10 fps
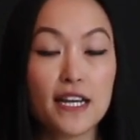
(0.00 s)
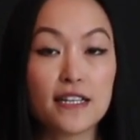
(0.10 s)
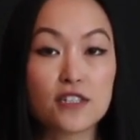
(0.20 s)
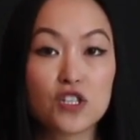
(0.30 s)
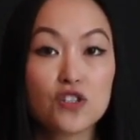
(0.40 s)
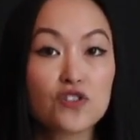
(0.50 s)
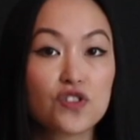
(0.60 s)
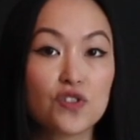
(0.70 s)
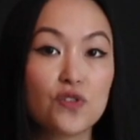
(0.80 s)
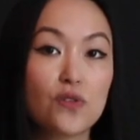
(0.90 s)
it's good
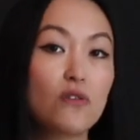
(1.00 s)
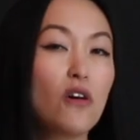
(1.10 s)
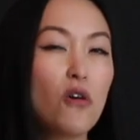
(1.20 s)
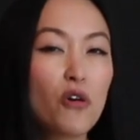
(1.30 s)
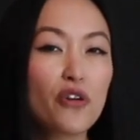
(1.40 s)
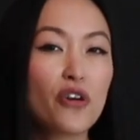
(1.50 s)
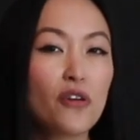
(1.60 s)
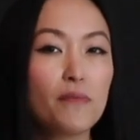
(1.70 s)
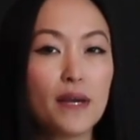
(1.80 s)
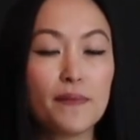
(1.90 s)
to
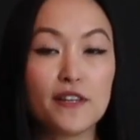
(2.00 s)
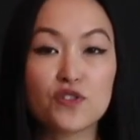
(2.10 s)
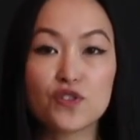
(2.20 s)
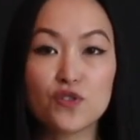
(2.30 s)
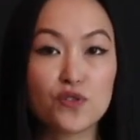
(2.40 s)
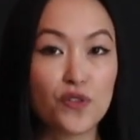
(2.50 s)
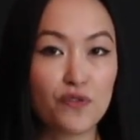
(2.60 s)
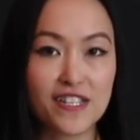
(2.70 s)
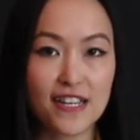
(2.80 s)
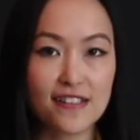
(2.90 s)
order maybe 2 to
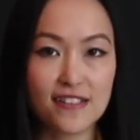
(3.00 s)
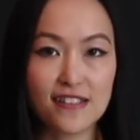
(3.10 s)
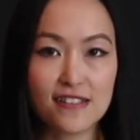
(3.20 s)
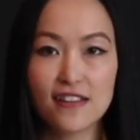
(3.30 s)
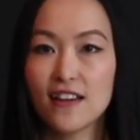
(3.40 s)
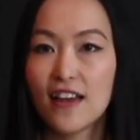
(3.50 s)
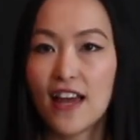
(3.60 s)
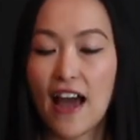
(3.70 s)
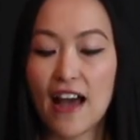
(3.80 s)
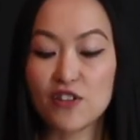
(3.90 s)
3 sizes
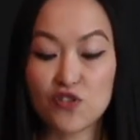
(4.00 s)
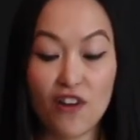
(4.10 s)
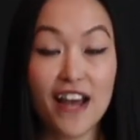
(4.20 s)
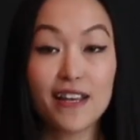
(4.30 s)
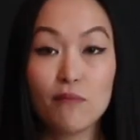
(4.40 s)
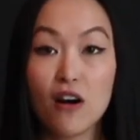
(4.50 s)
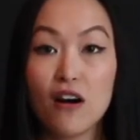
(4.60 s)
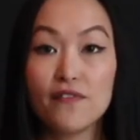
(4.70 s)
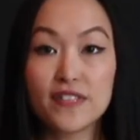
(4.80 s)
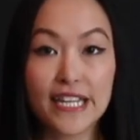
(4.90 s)
and try them
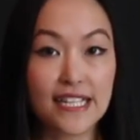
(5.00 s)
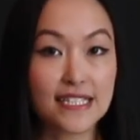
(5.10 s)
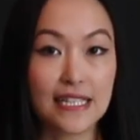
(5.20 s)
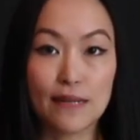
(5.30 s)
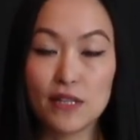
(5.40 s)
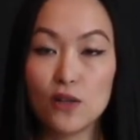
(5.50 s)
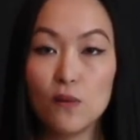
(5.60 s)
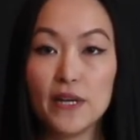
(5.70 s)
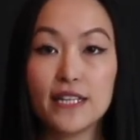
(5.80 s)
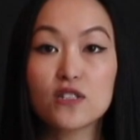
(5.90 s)
on, dance in them a little
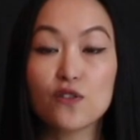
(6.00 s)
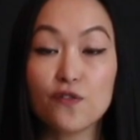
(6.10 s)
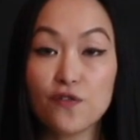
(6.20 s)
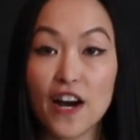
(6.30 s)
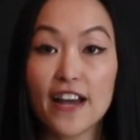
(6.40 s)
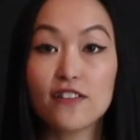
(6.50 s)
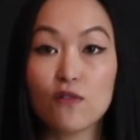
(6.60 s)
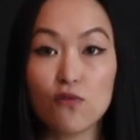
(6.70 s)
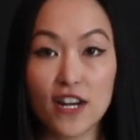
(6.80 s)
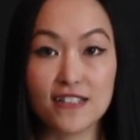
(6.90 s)
bit to find
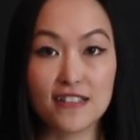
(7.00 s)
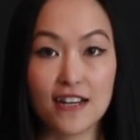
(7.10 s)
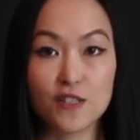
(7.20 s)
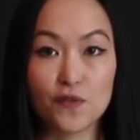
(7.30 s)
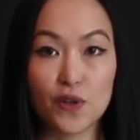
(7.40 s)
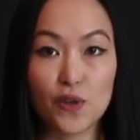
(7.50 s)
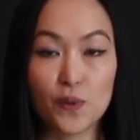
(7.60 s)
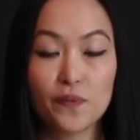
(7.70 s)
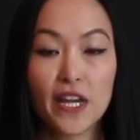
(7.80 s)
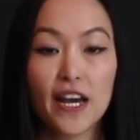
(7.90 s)
the right size for you.
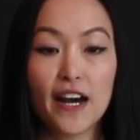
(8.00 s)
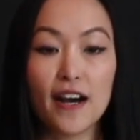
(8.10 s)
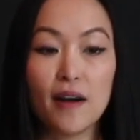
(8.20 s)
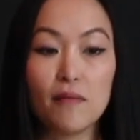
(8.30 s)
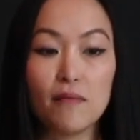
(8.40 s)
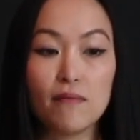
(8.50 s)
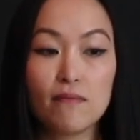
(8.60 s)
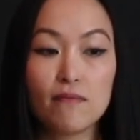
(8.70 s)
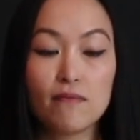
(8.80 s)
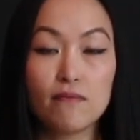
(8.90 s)

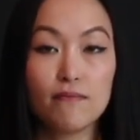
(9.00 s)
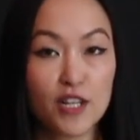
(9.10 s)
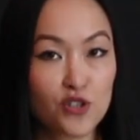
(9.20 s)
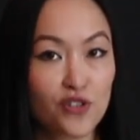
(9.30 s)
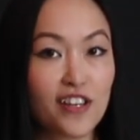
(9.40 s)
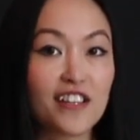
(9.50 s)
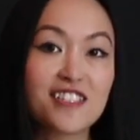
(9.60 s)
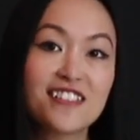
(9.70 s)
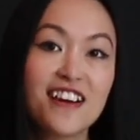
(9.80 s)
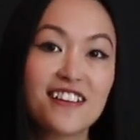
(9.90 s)
Make sure they are
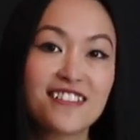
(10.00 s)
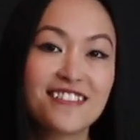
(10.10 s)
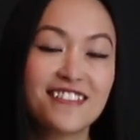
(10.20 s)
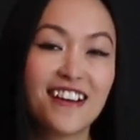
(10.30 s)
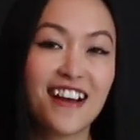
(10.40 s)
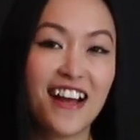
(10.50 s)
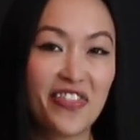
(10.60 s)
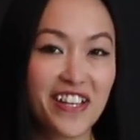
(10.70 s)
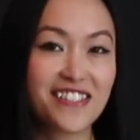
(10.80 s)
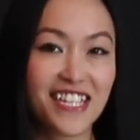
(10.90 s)
snug,
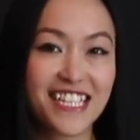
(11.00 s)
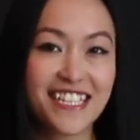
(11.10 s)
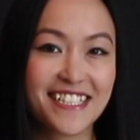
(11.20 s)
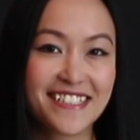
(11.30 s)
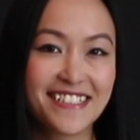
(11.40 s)
and that's the key.